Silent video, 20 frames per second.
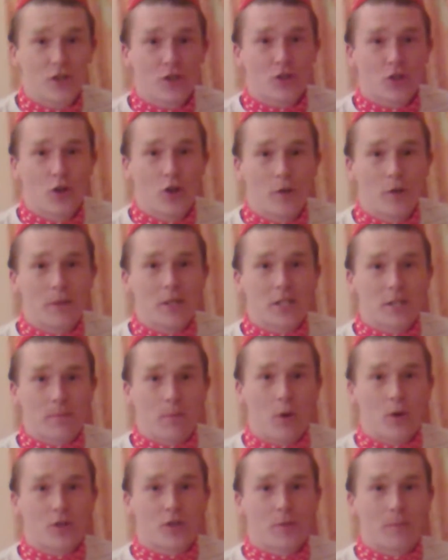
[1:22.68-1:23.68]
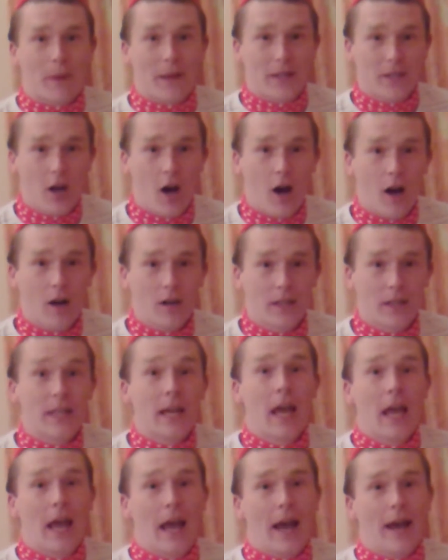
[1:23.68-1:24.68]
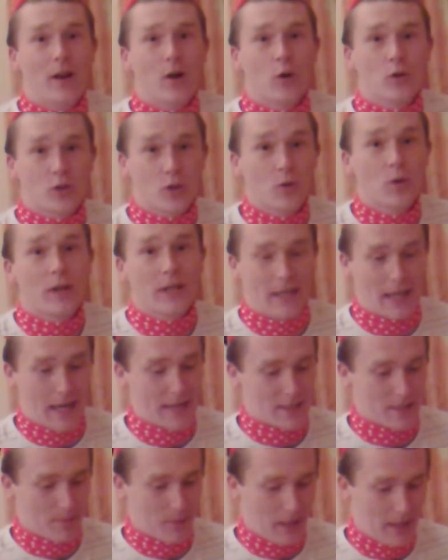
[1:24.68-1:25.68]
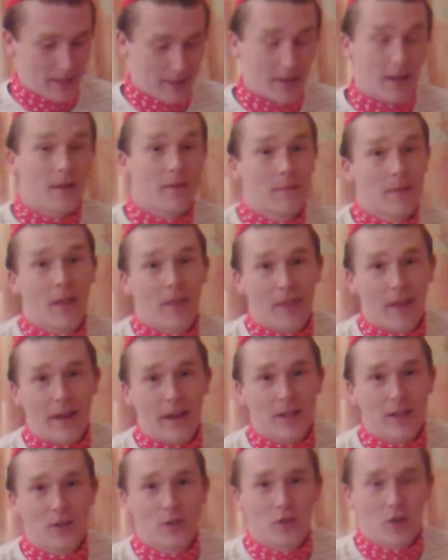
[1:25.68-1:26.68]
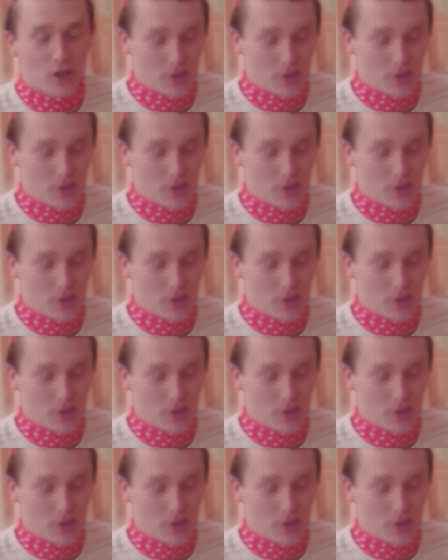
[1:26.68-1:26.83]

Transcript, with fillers: this year's tournament is sponsored by Carling and also Casablanca. Thank